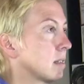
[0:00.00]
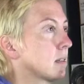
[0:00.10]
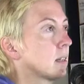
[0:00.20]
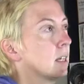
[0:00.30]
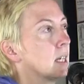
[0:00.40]

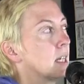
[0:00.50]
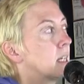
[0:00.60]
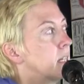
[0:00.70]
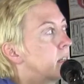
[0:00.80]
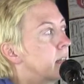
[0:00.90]
this
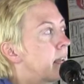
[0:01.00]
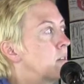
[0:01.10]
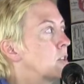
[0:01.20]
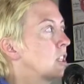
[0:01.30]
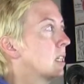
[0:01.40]

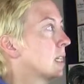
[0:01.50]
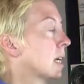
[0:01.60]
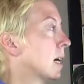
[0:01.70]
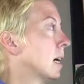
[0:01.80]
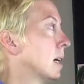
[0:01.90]

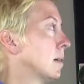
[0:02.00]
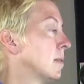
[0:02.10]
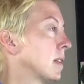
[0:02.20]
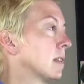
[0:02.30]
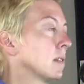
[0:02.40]
energy
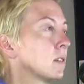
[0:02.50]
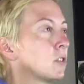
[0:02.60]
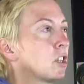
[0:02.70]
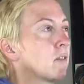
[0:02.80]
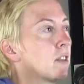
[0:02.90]
that this
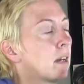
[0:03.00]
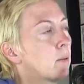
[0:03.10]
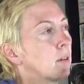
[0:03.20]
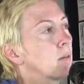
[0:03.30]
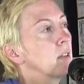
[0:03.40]
chief that I
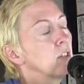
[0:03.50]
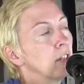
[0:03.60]
work with,